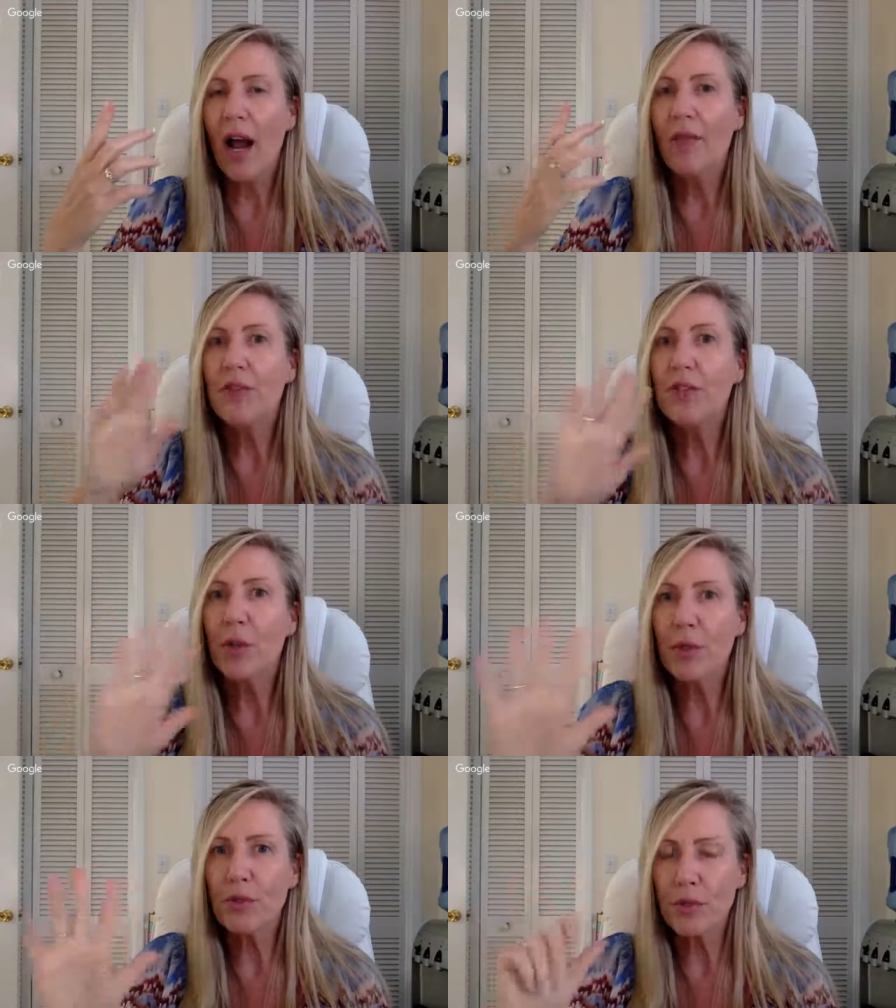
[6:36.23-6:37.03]
I have
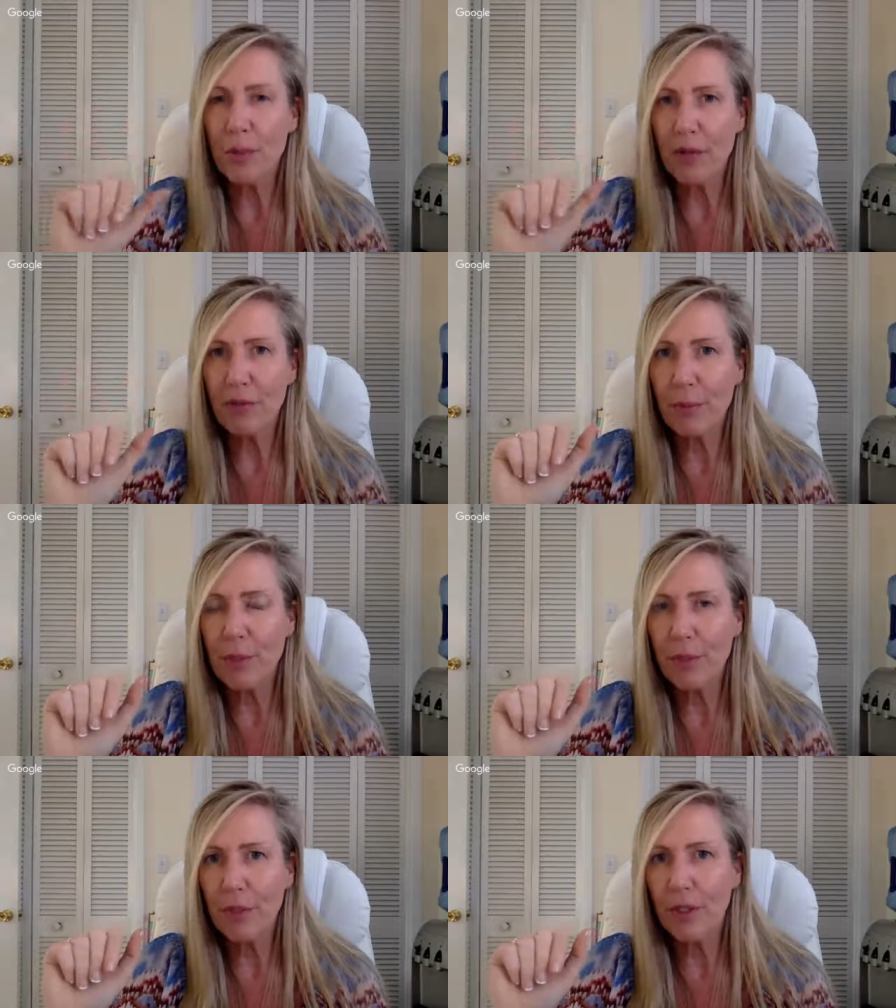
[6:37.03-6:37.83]
so much respect for
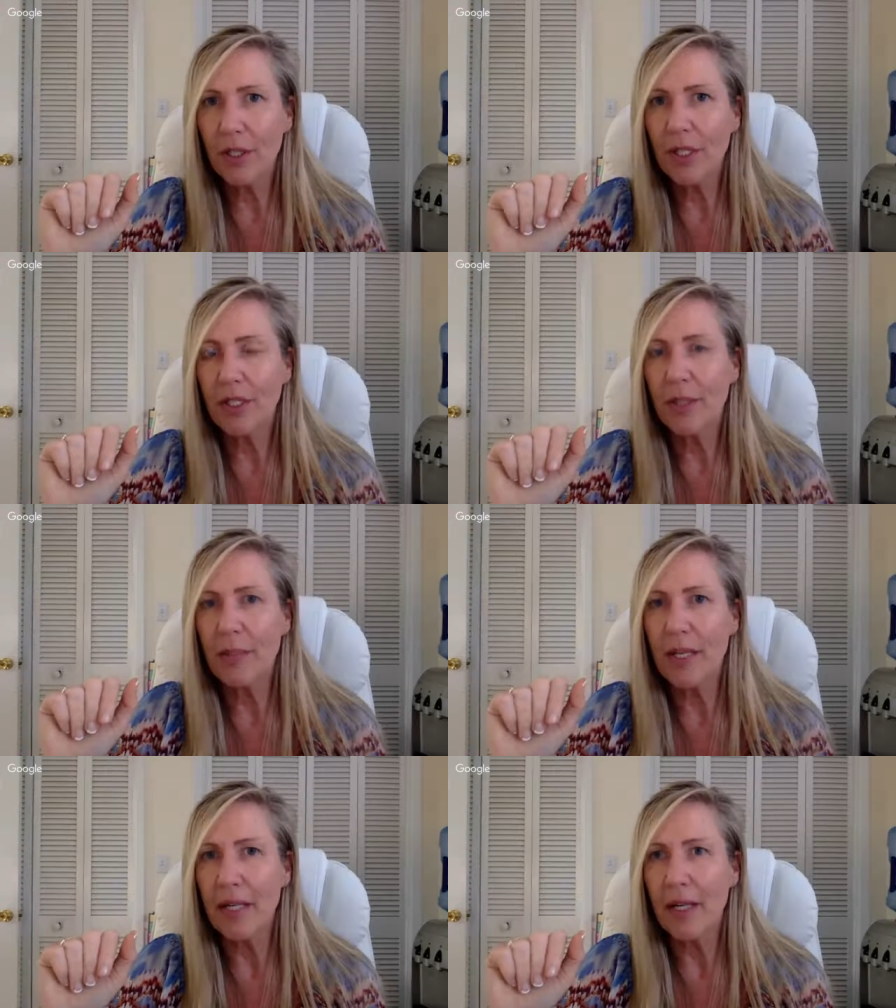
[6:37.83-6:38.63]
people in the
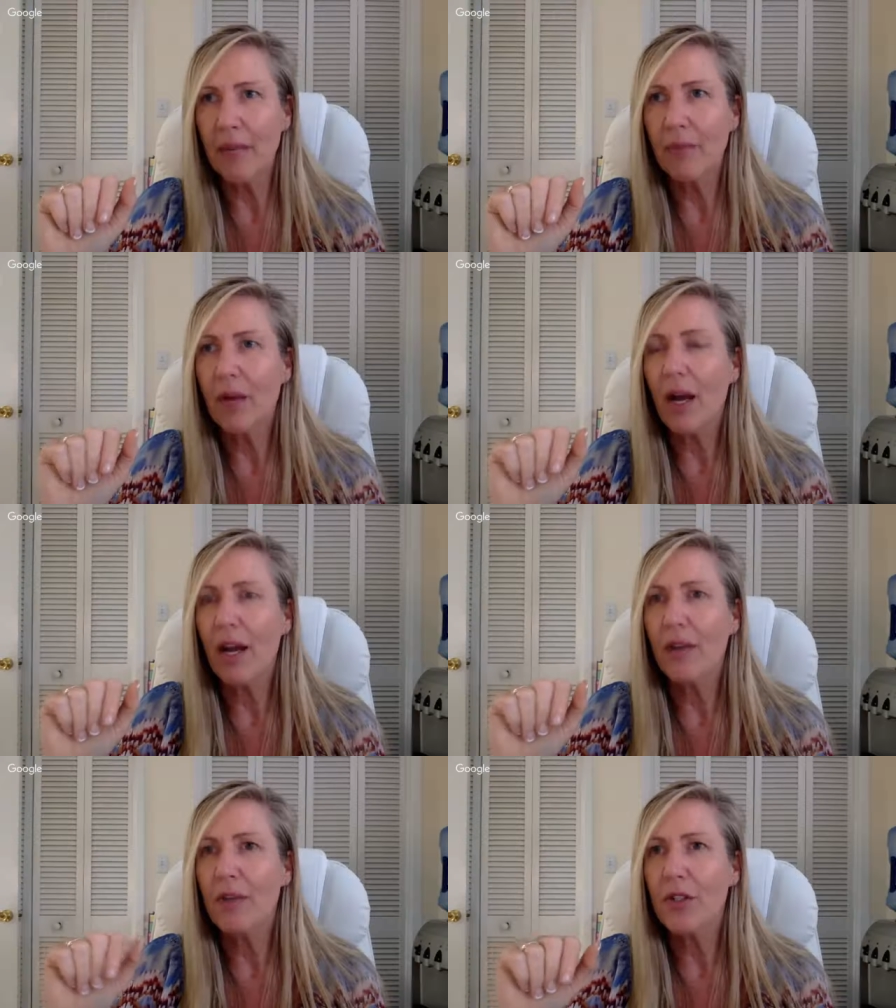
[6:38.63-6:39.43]
media. I
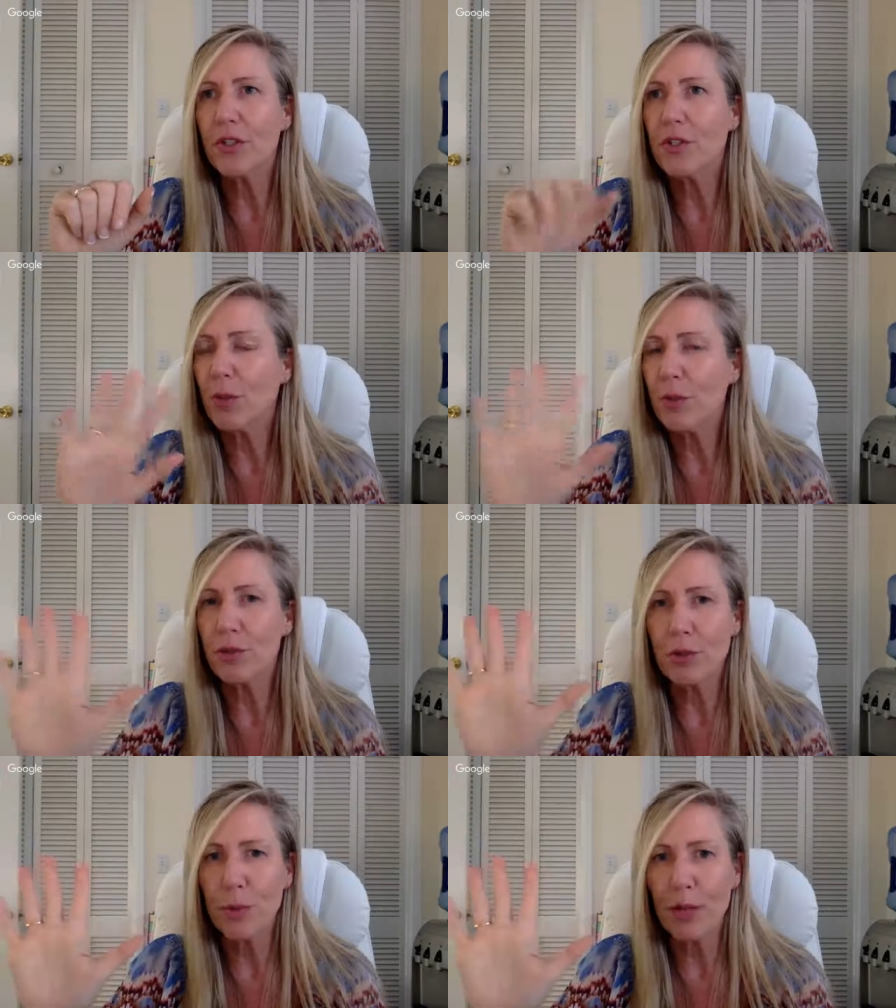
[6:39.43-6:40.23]
have so much
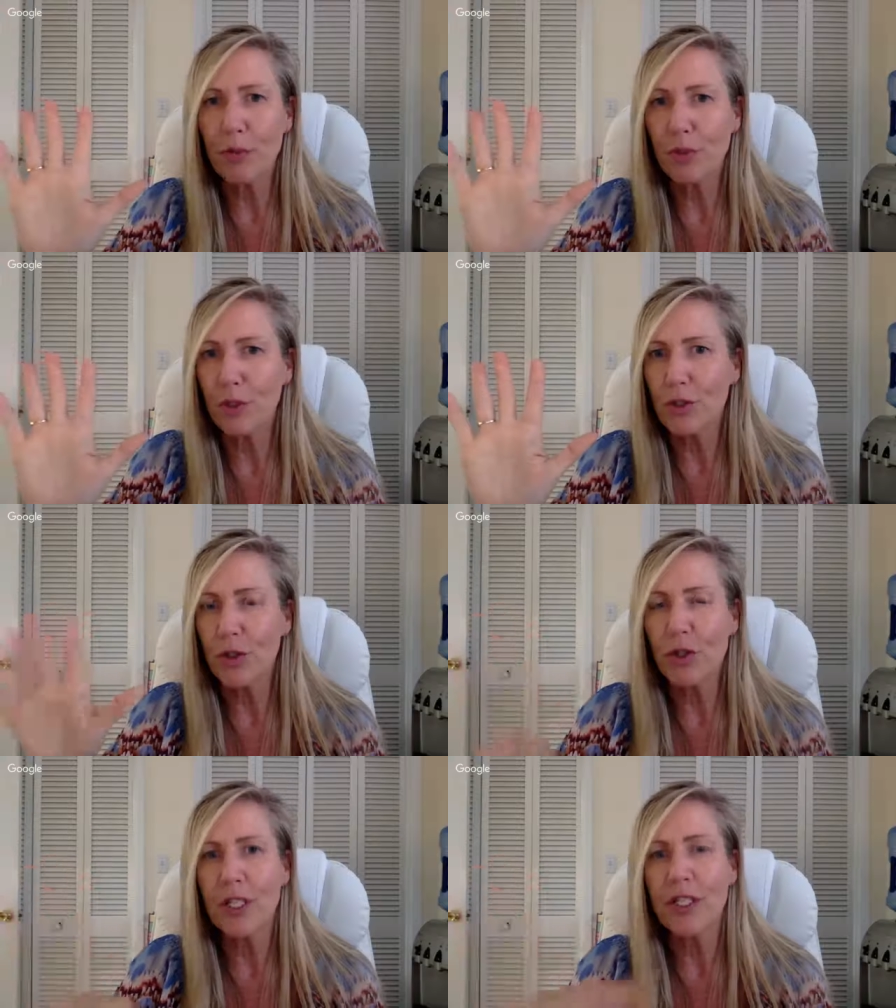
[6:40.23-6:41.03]
respect for
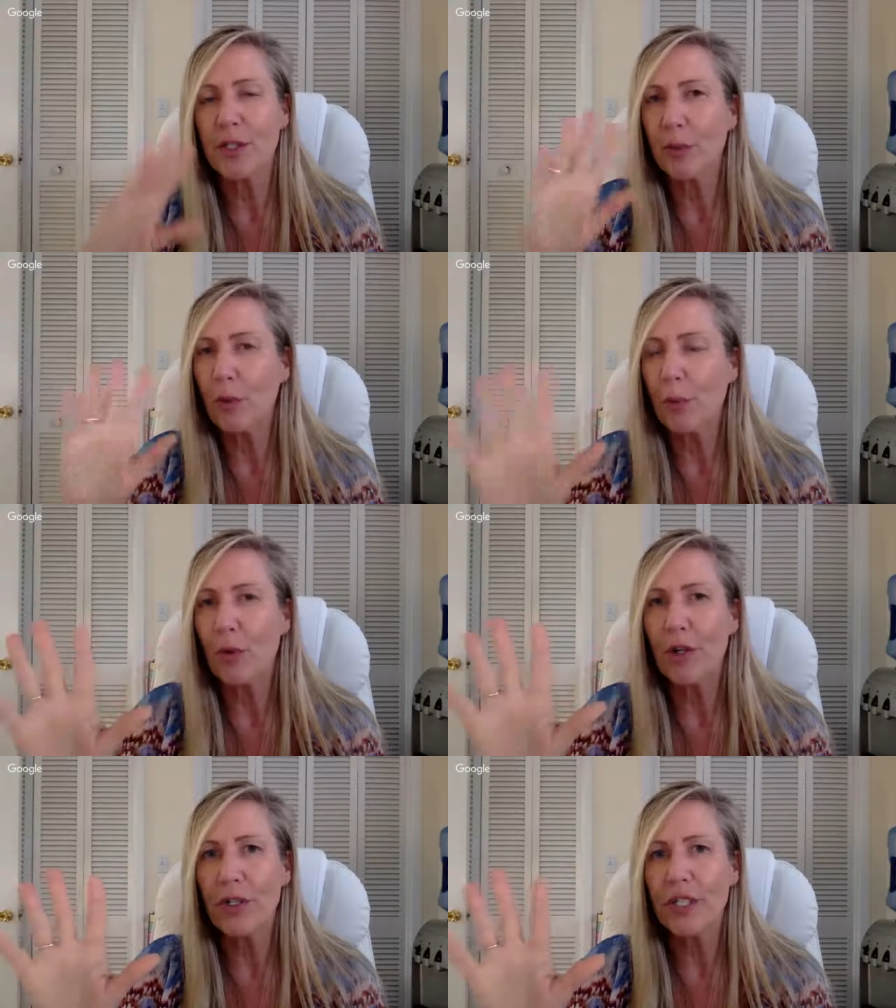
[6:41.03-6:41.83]
journalists and
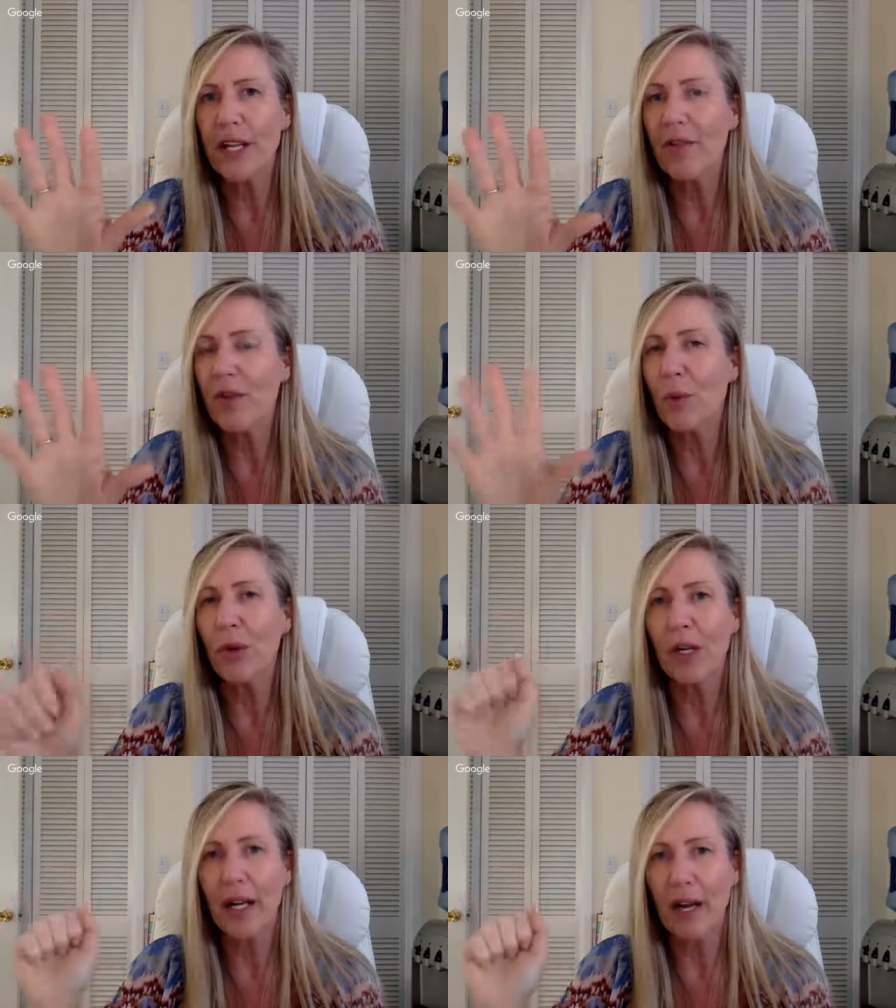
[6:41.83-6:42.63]
reporters. They have their
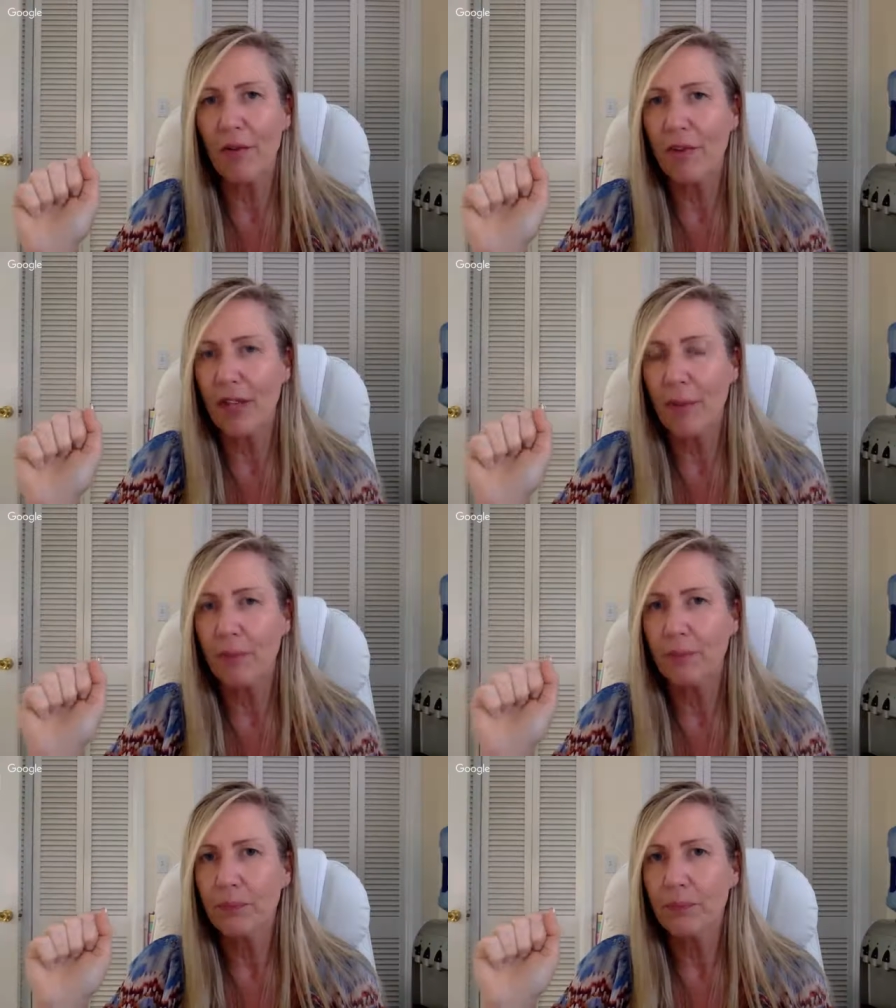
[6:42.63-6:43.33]
work cut out for them.